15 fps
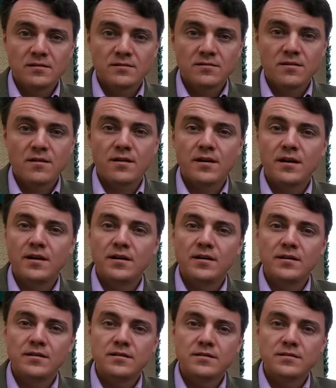So there are
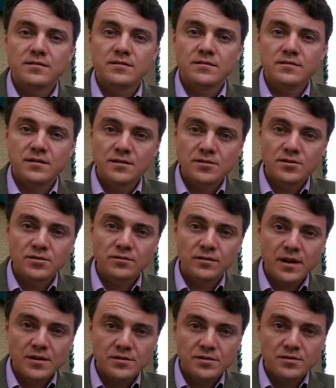such
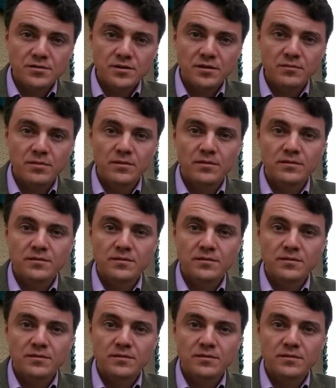relationship